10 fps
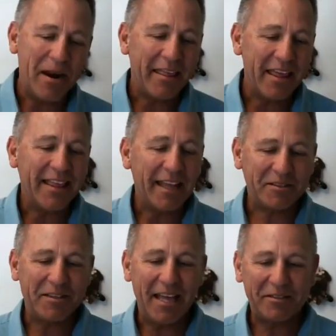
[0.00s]
I think
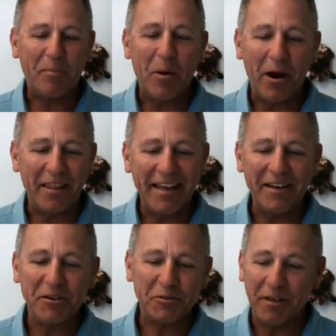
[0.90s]
that's the part of the
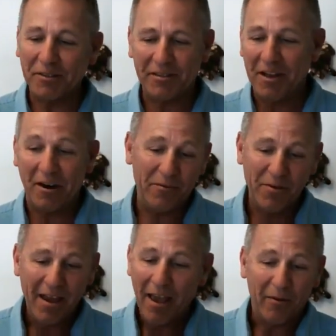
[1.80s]
industry is,
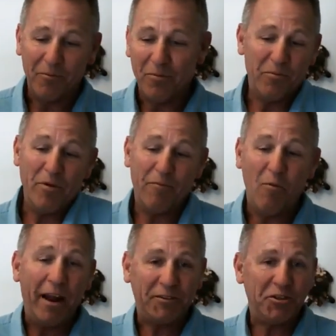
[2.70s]
we've
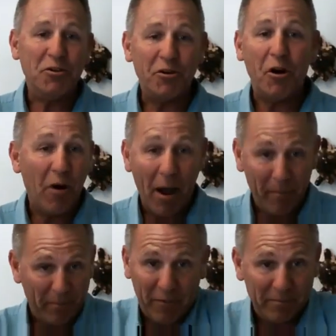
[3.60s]
watched you grow
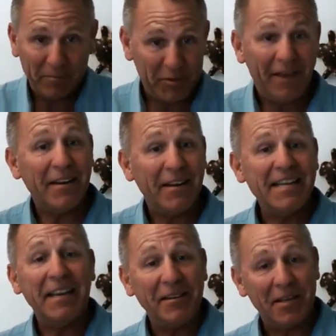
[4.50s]
up from
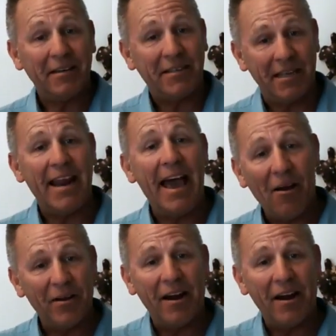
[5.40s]
17 to now.